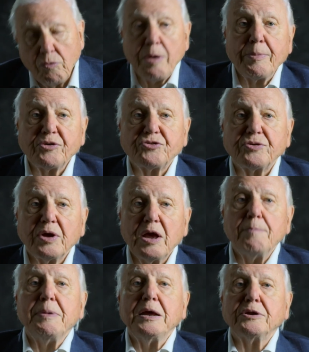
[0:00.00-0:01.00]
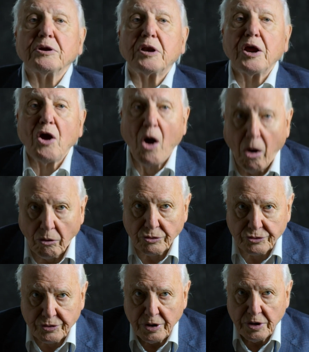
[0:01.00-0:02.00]
We must immediately
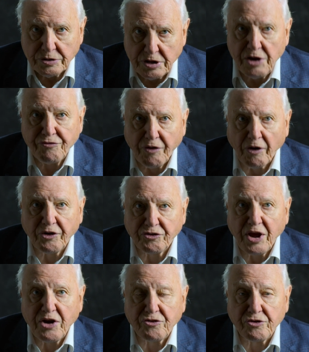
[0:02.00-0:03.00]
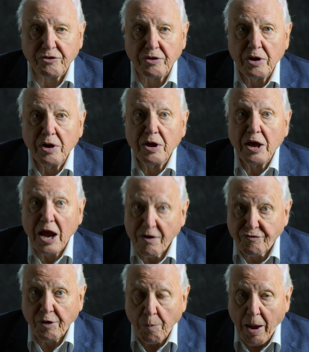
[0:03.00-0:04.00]
halt deforestation
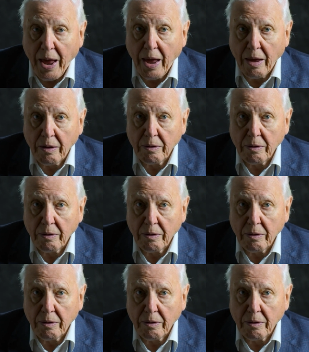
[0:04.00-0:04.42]
everywhere.